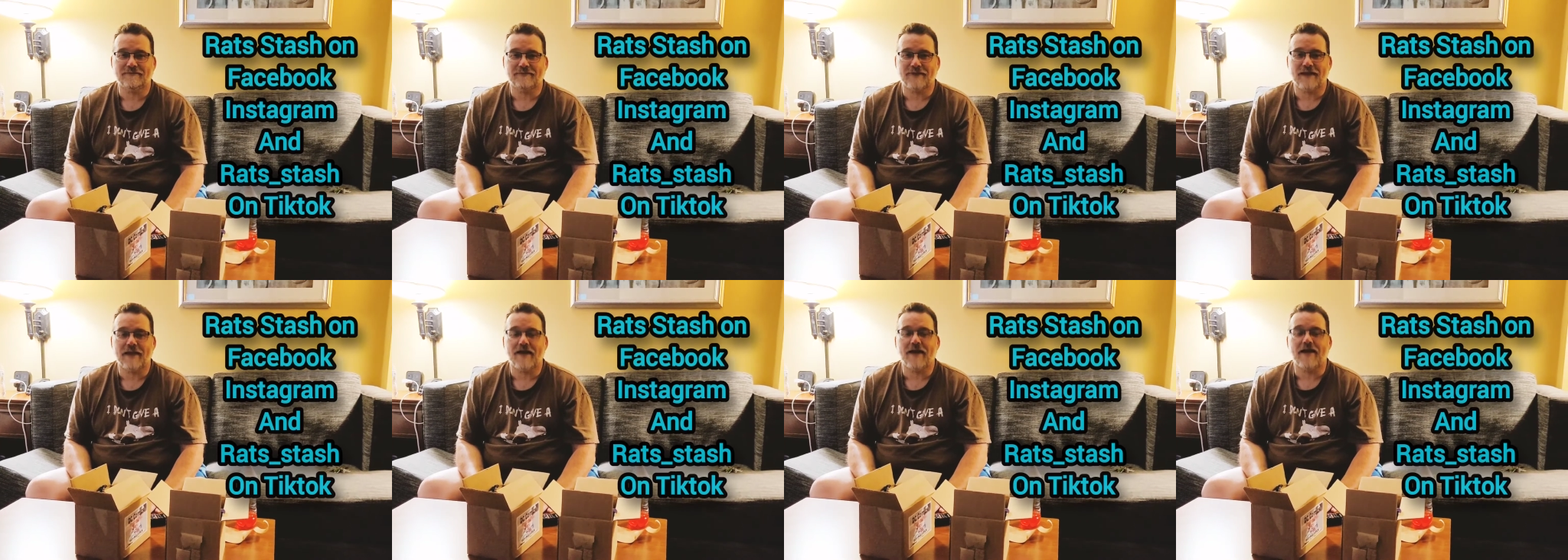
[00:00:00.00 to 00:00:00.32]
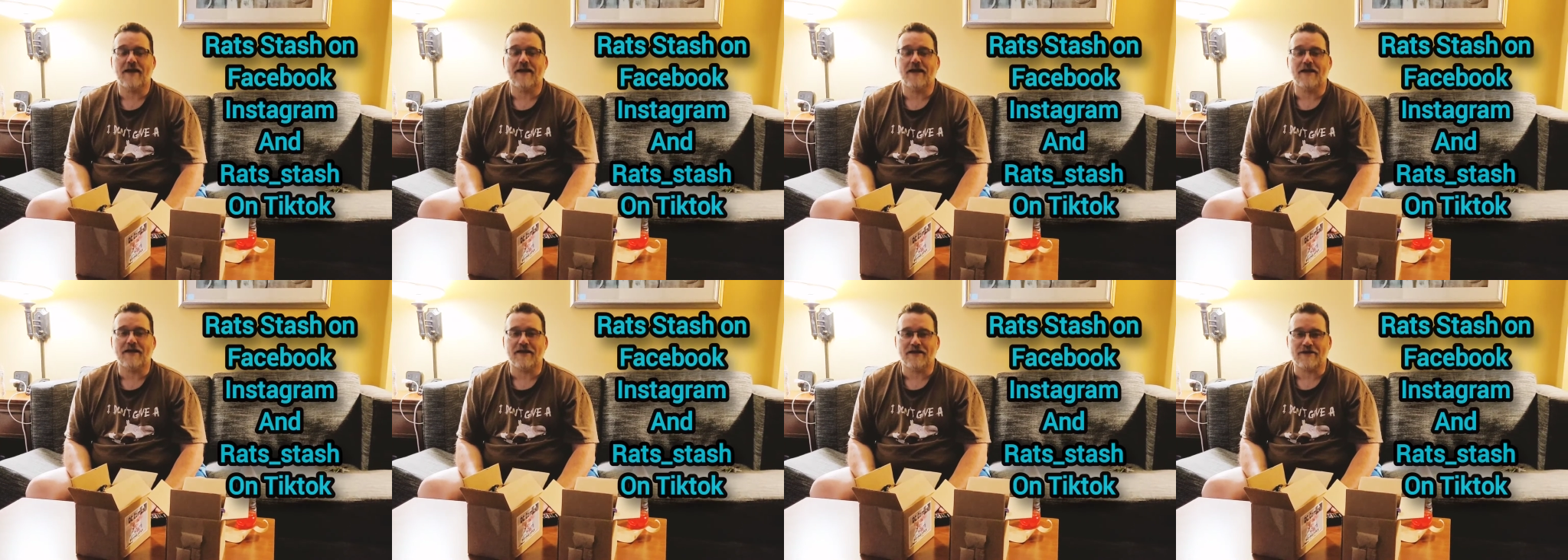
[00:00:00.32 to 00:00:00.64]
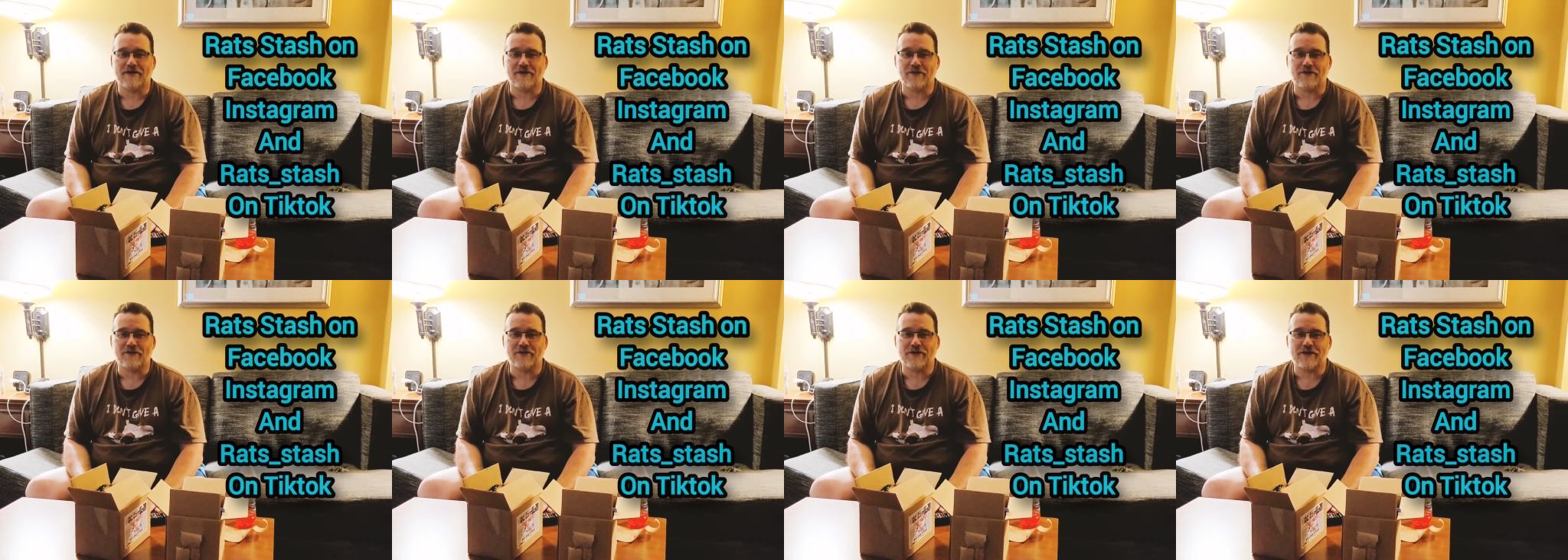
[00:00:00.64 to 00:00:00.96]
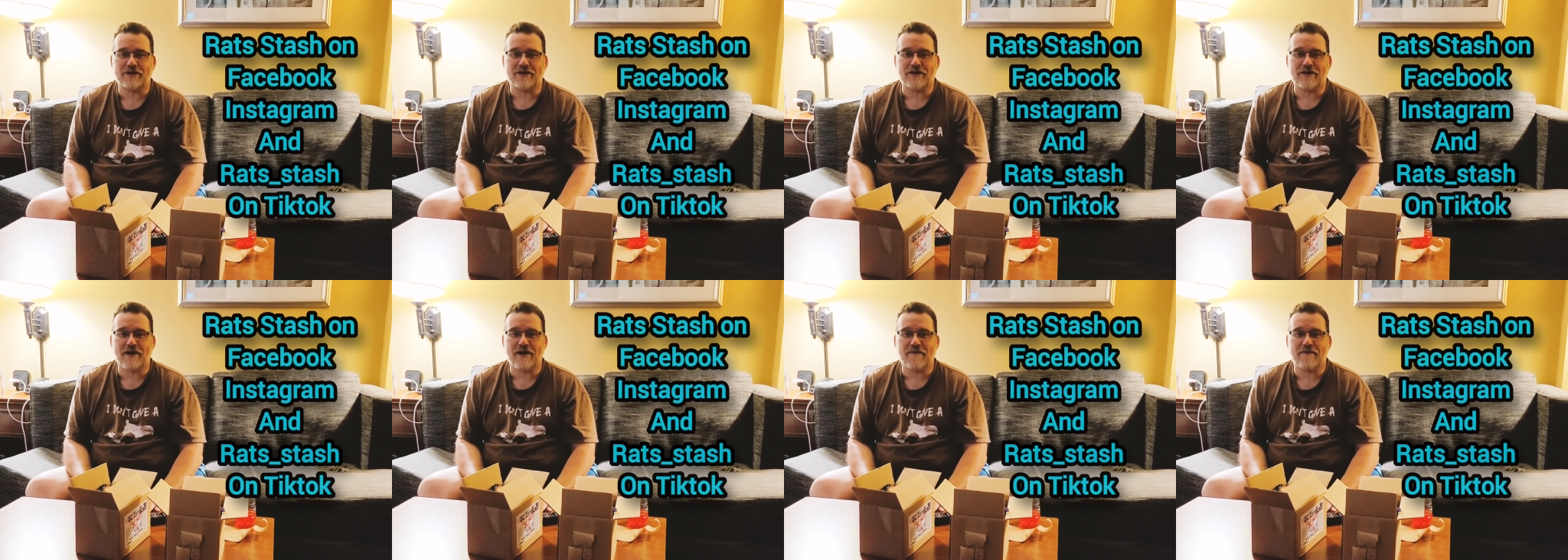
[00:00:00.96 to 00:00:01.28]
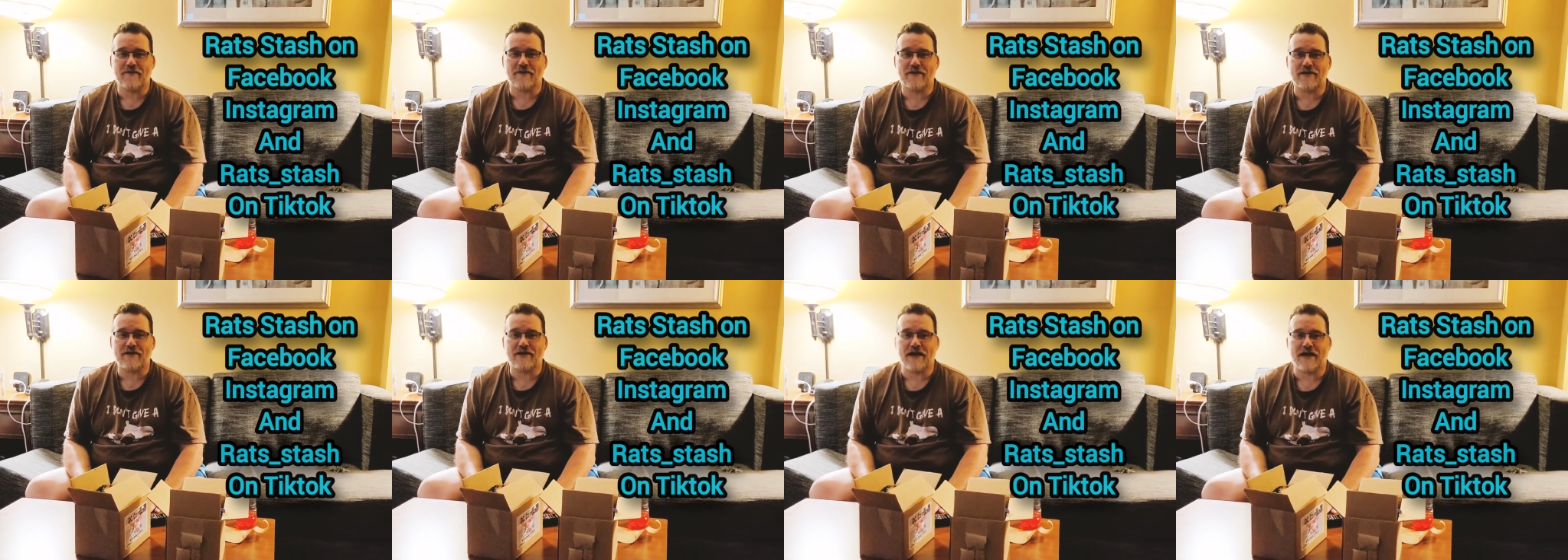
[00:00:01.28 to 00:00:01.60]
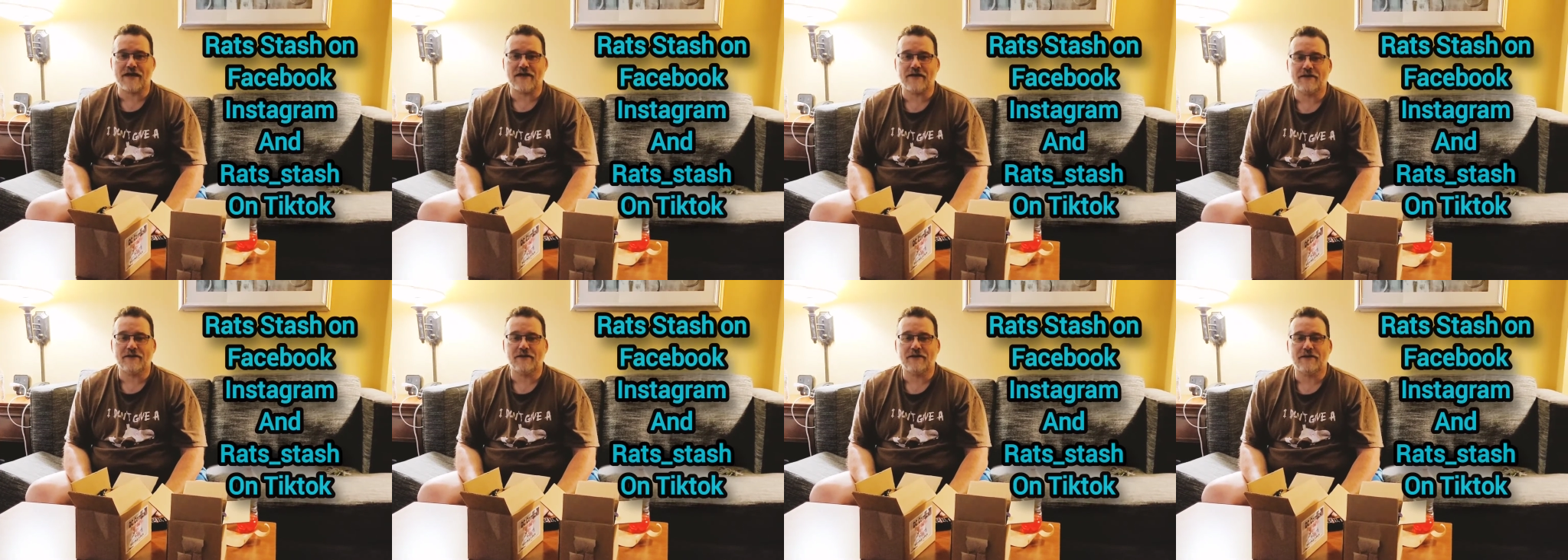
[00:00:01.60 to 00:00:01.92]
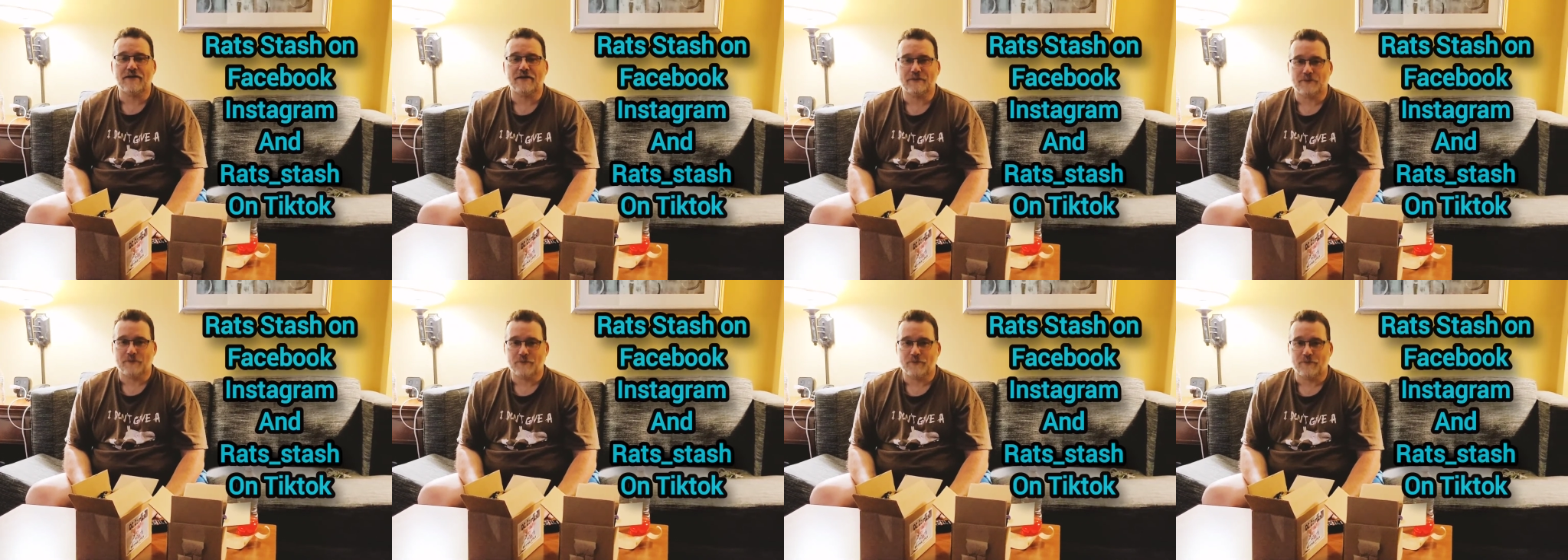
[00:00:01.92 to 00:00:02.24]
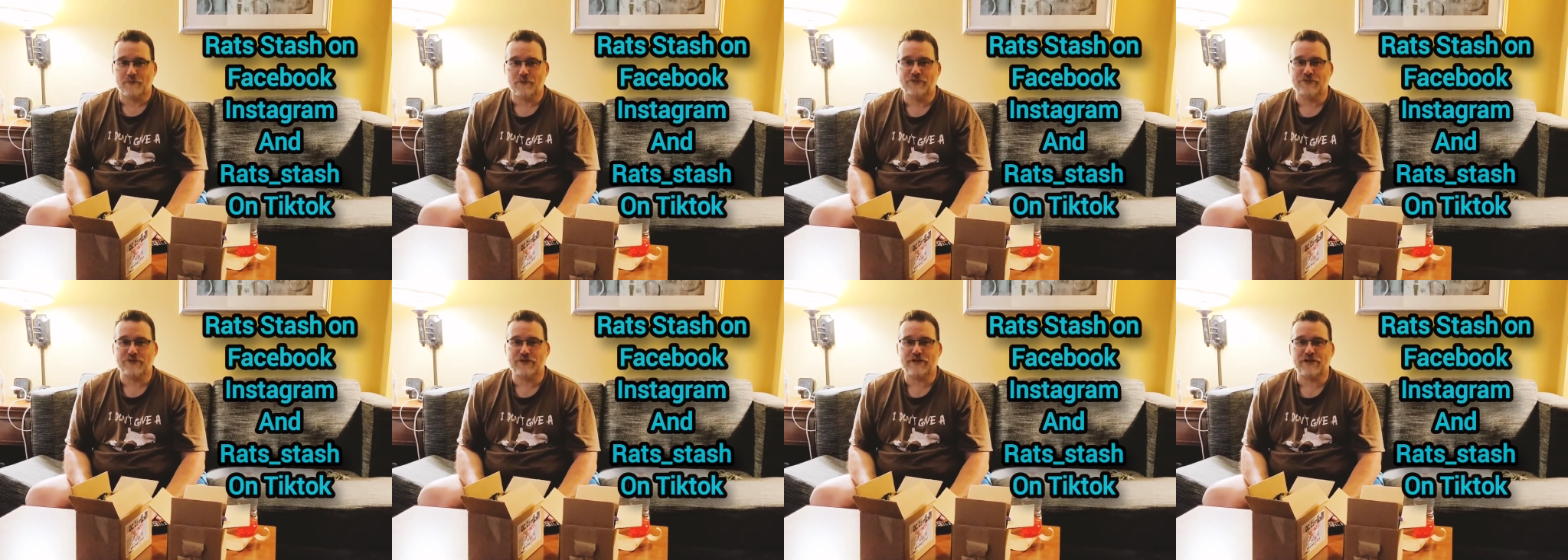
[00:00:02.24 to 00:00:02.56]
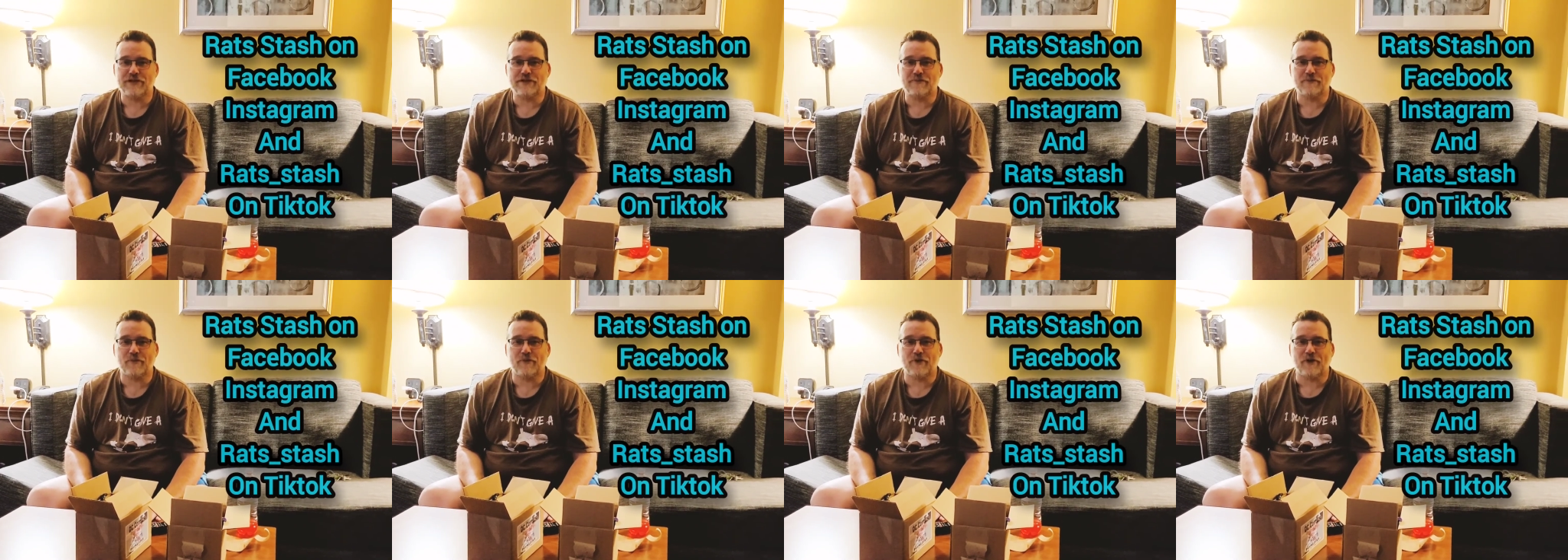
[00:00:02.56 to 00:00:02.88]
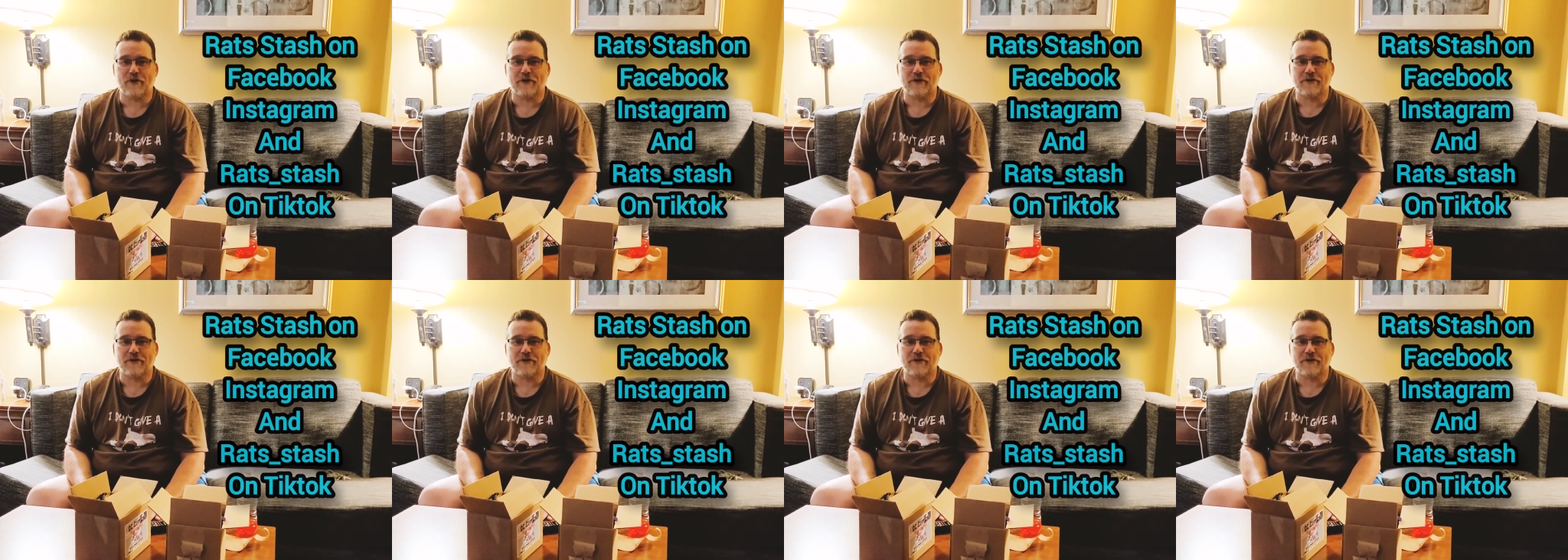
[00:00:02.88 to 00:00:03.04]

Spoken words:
Y'all take care. Have a great night. We'll see you tomorrow.